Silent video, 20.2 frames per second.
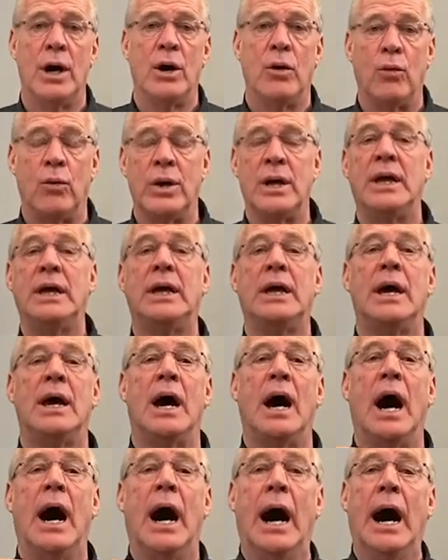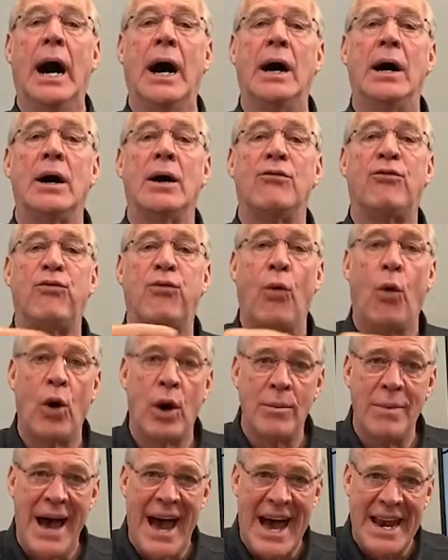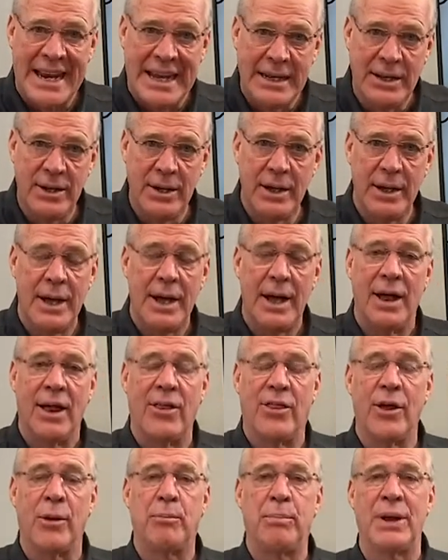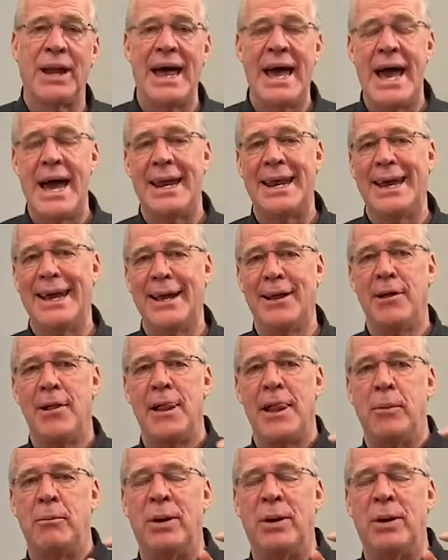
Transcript: We uh, formatted the planning,